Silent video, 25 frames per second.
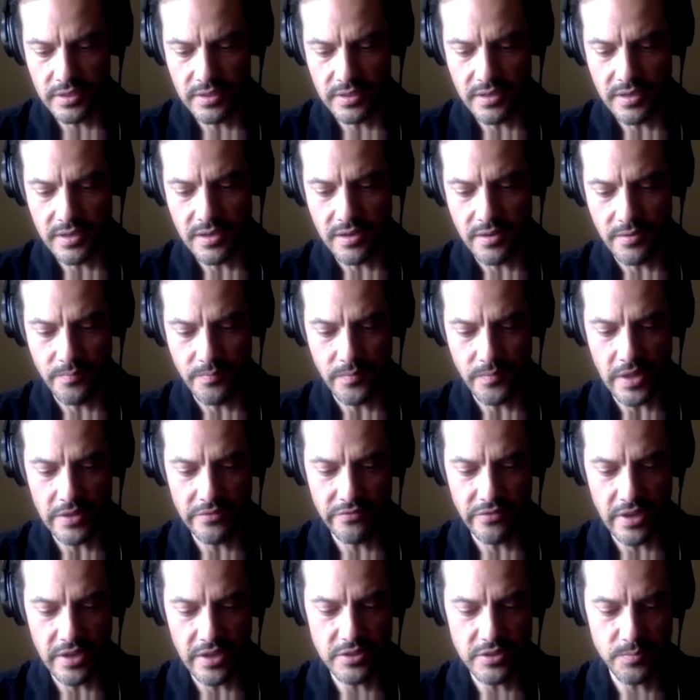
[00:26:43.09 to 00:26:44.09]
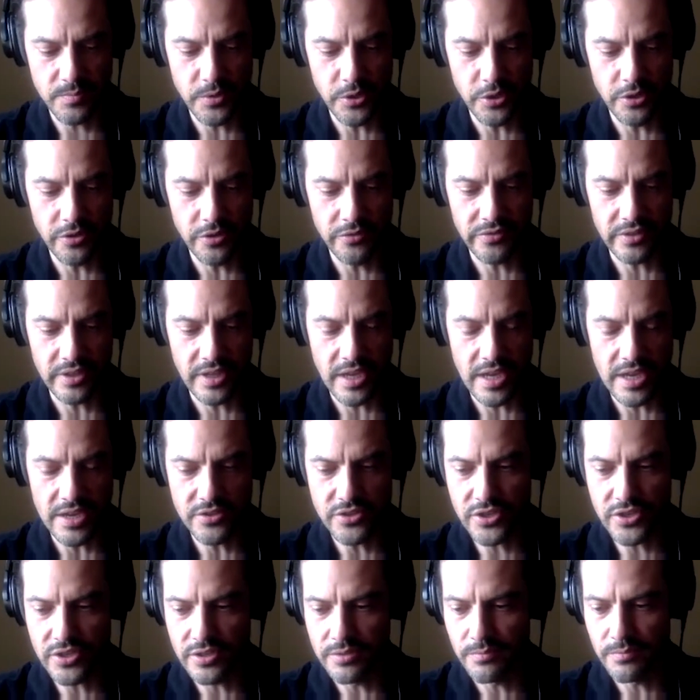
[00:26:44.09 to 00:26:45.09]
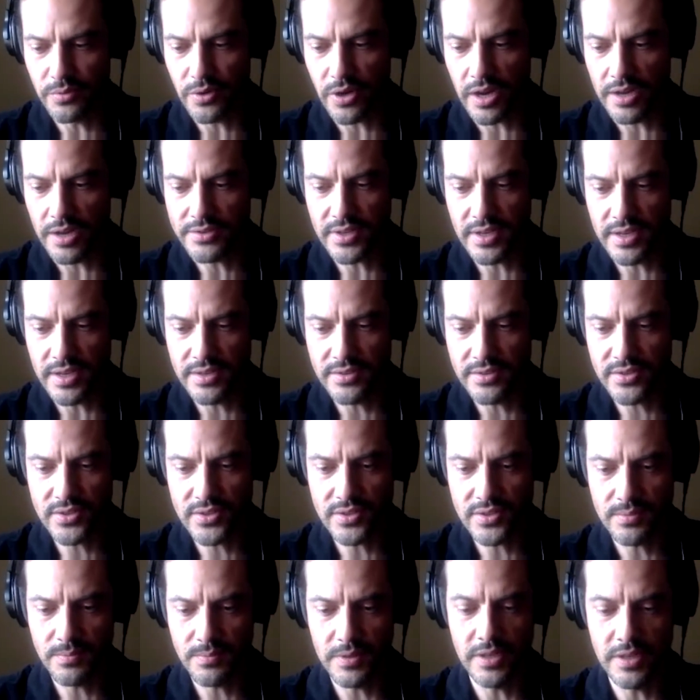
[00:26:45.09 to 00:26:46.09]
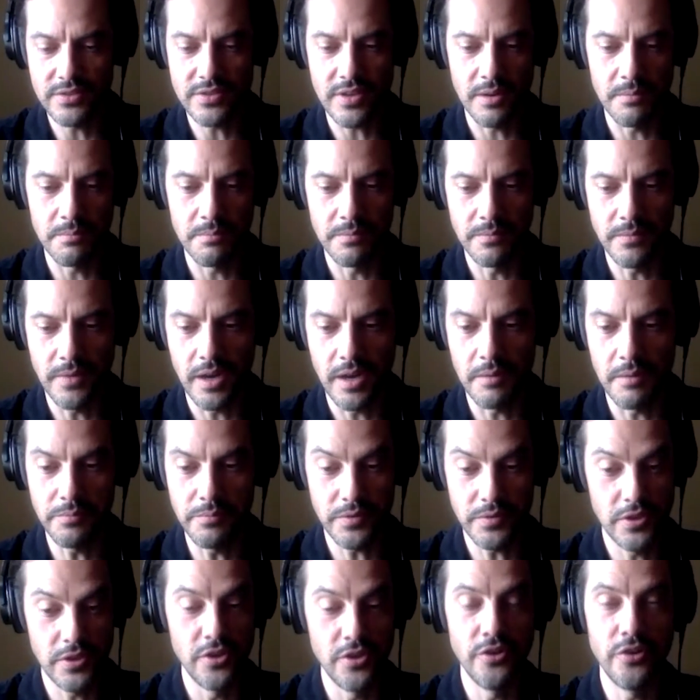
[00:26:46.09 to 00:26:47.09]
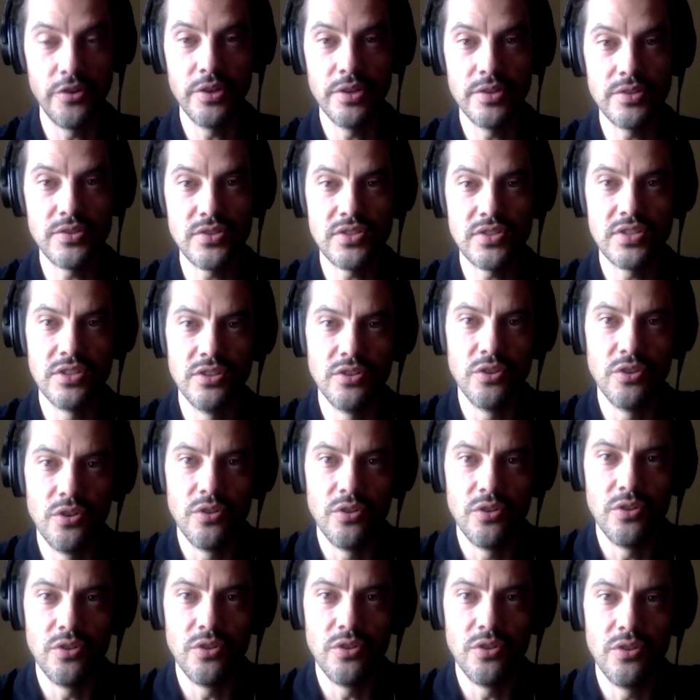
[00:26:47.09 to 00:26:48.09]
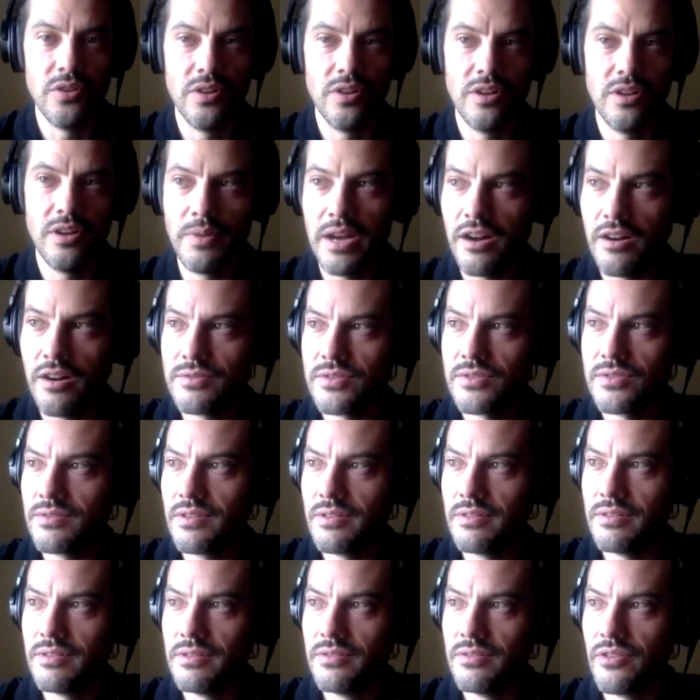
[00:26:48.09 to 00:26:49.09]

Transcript: the advanced purification process because I'm curious still about